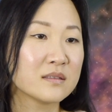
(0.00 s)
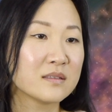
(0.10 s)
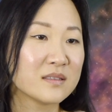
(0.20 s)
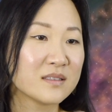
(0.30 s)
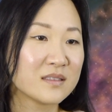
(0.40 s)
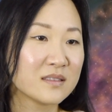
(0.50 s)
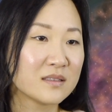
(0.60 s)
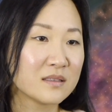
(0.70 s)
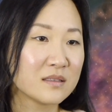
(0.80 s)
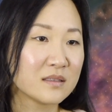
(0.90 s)

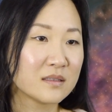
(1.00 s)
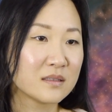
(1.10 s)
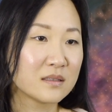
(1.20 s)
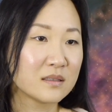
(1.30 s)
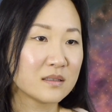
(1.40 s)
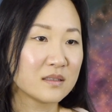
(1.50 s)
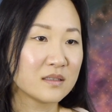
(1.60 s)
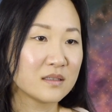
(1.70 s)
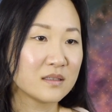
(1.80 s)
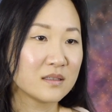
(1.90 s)

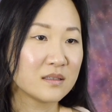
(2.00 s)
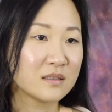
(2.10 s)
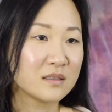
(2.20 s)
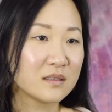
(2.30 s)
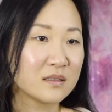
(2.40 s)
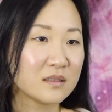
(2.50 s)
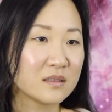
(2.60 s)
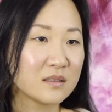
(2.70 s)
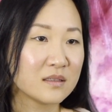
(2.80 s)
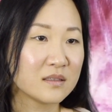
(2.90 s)

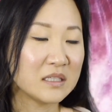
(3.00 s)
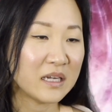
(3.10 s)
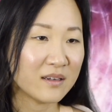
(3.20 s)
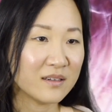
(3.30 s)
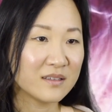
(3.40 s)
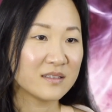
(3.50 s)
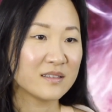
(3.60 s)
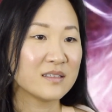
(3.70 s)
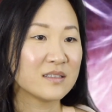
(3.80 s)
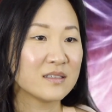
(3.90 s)

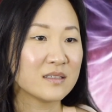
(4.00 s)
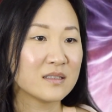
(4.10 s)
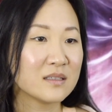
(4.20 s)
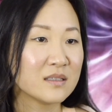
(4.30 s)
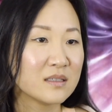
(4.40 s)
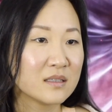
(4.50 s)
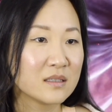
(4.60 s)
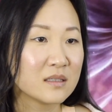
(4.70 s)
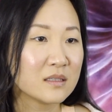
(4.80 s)
(not speaking)